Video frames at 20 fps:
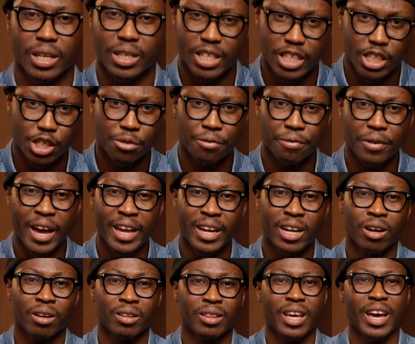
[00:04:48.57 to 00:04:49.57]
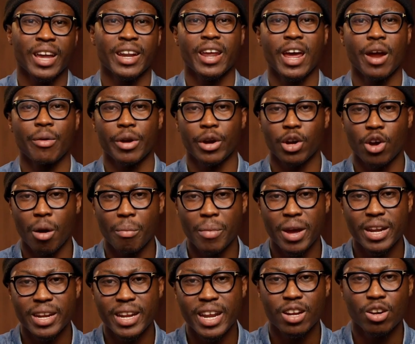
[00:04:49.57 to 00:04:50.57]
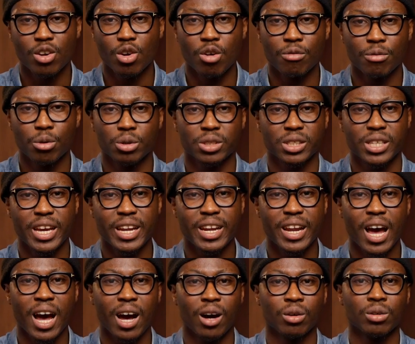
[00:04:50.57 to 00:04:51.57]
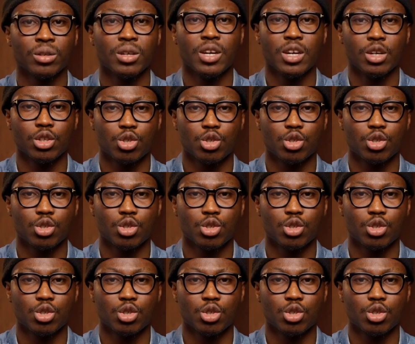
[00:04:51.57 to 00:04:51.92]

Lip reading: Did you find out that a recommended novel turned out